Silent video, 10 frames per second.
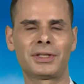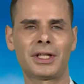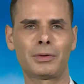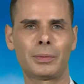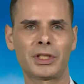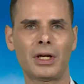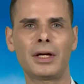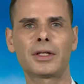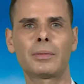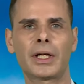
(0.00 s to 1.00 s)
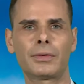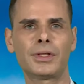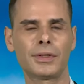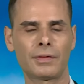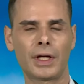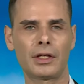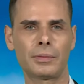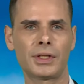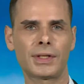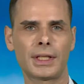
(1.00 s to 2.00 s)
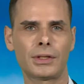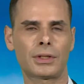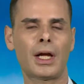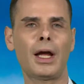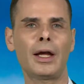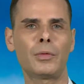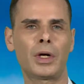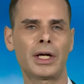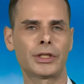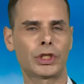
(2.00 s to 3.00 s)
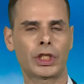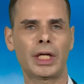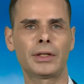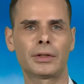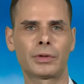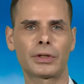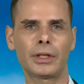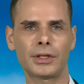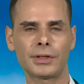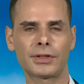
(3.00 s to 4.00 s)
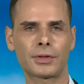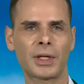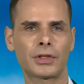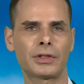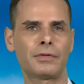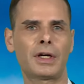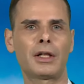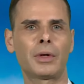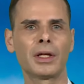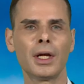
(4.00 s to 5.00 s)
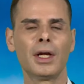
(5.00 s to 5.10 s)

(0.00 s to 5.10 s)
Today we'll be talking about recent developments in Taiwan-China relations, especially following